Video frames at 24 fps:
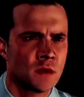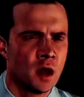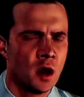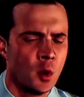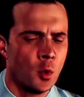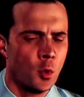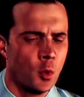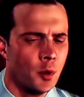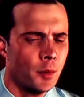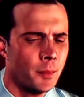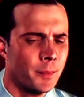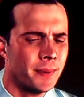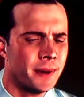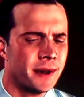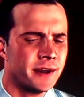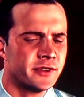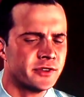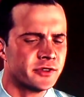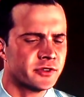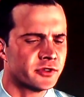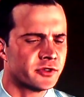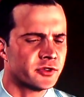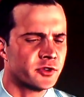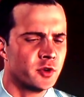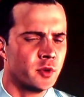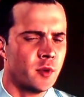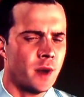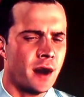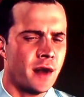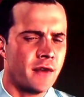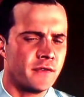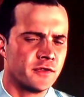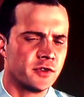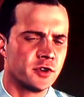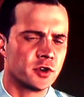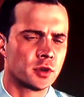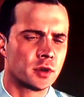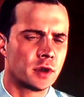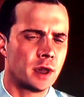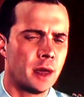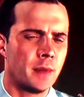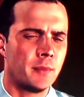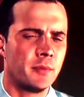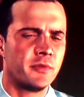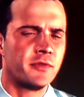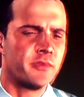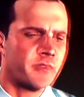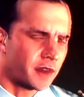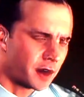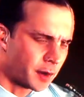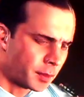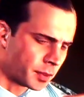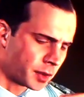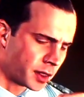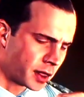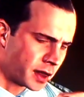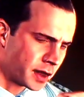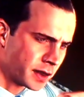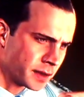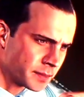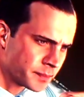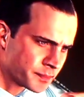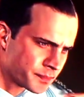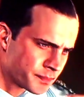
I don't fucking what care. What do you have for your claim of foul play?